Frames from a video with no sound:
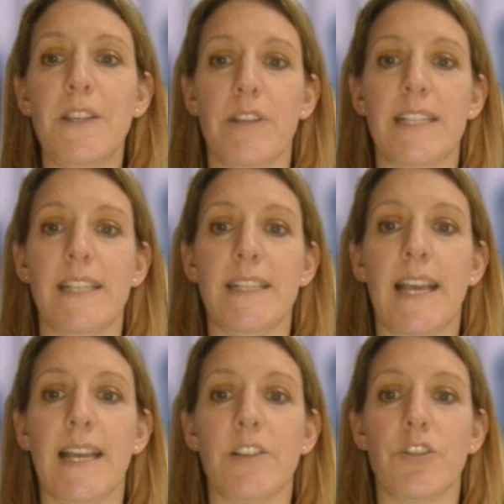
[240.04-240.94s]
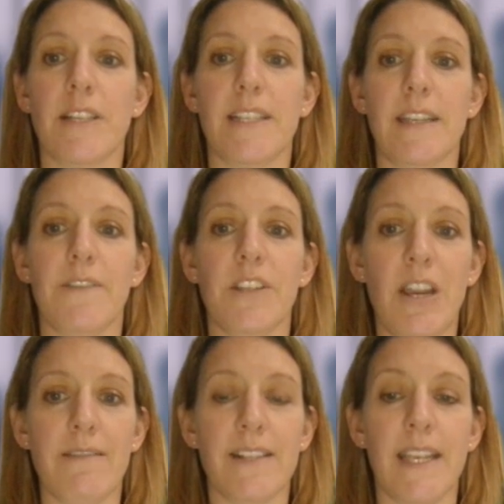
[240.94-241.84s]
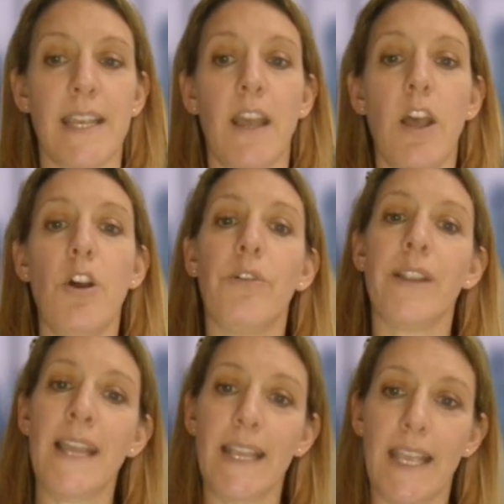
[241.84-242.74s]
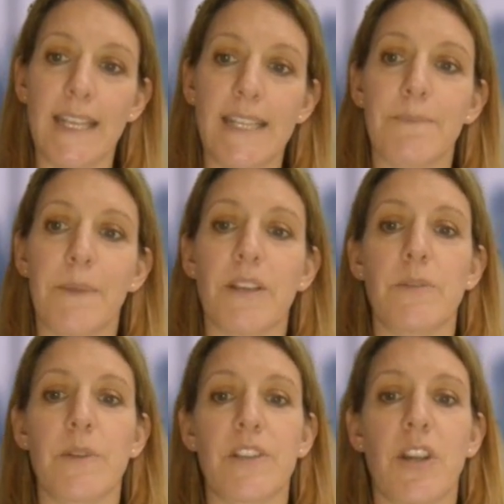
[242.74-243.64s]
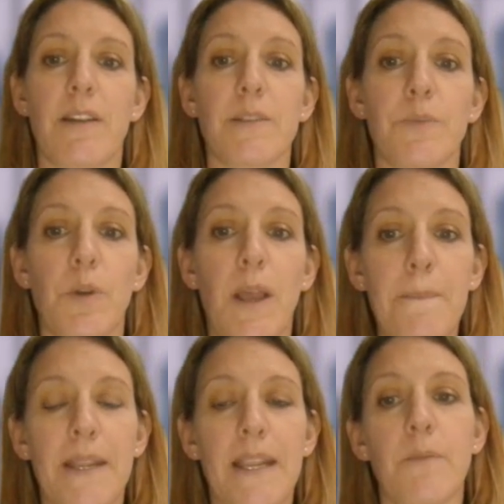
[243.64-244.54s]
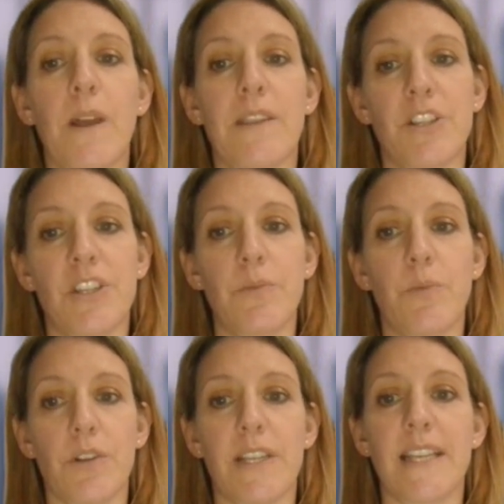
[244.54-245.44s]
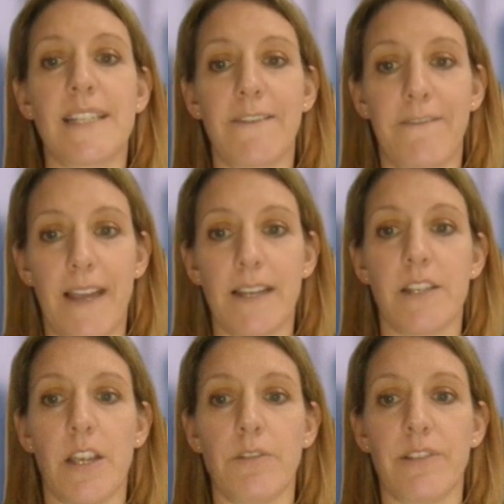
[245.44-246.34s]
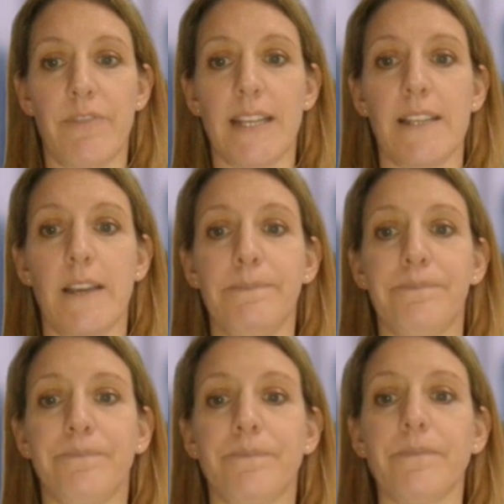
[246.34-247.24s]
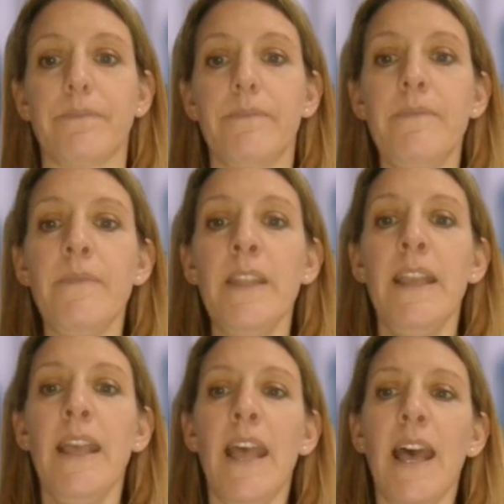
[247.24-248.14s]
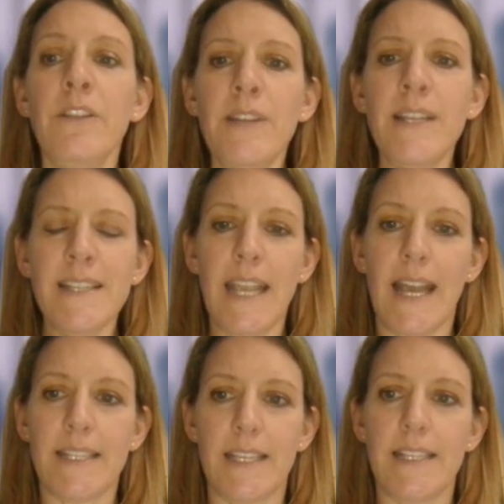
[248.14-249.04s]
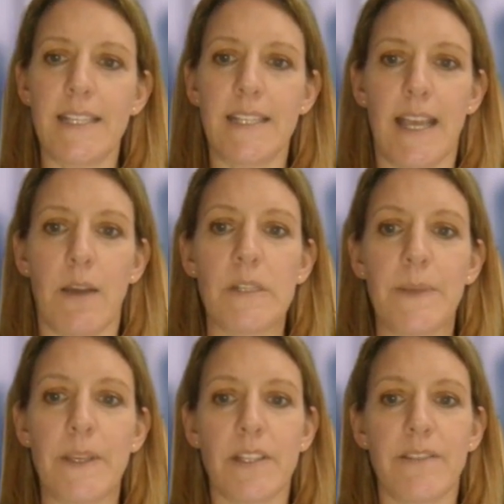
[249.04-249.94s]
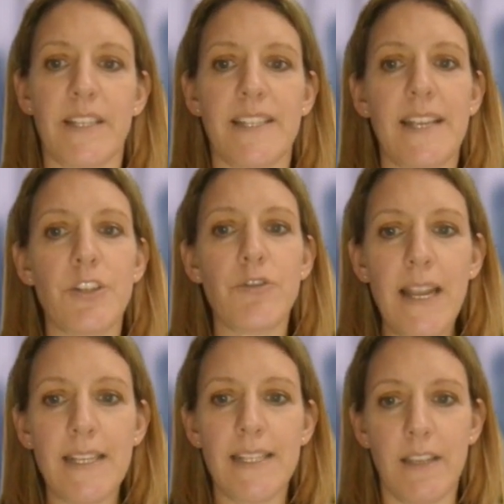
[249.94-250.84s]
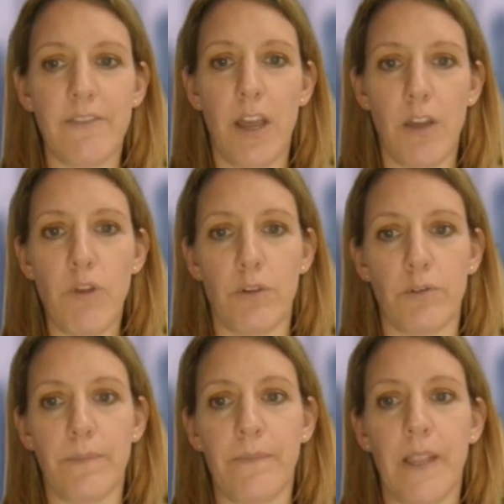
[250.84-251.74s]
treated as a trustee of the charity, or in that case, because it was a charitable company, whether she was a de facto director. And the reason he had to consider that was because of the centrality of her role.